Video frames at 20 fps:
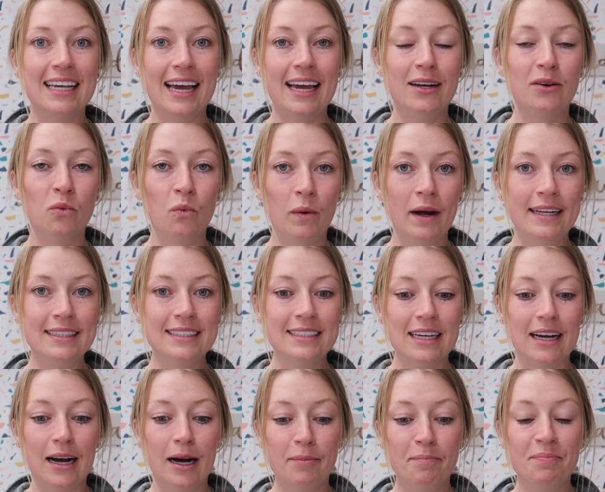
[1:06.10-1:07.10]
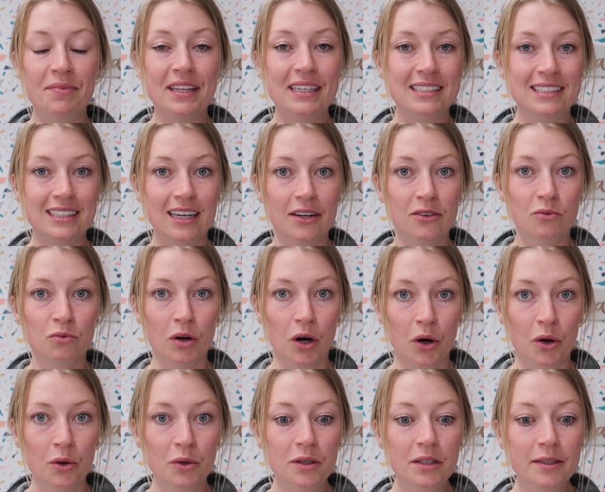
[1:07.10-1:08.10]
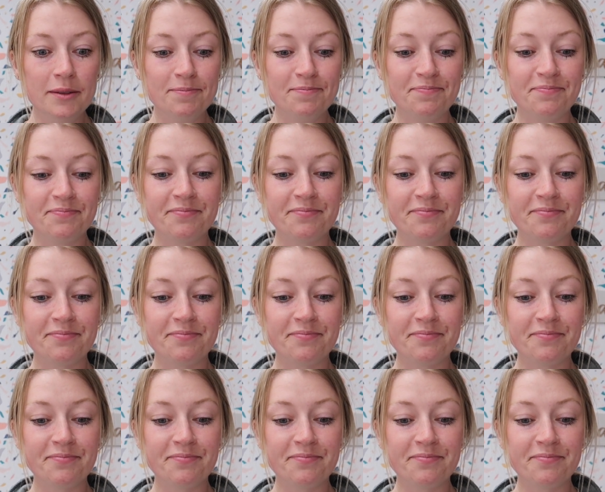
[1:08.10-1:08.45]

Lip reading: and went up the Sun Road.